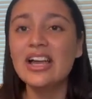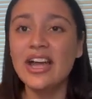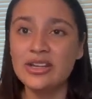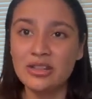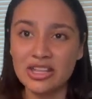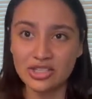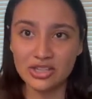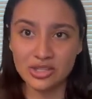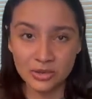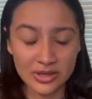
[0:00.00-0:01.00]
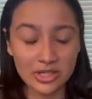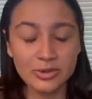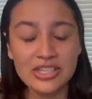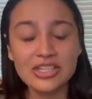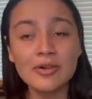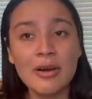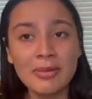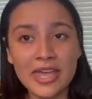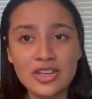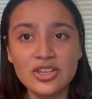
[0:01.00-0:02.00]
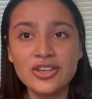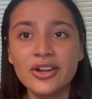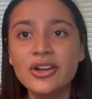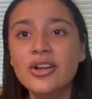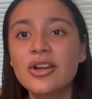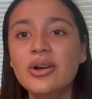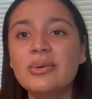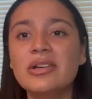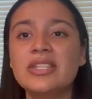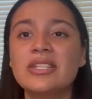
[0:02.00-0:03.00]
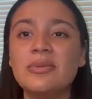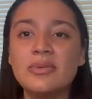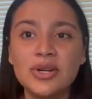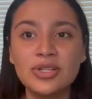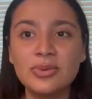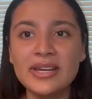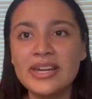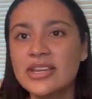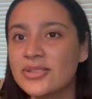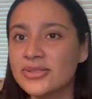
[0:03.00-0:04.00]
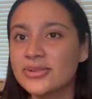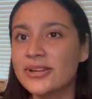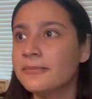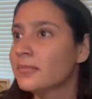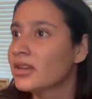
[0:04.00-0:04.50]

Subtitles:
I know that the 2022 application year was the worst one in history.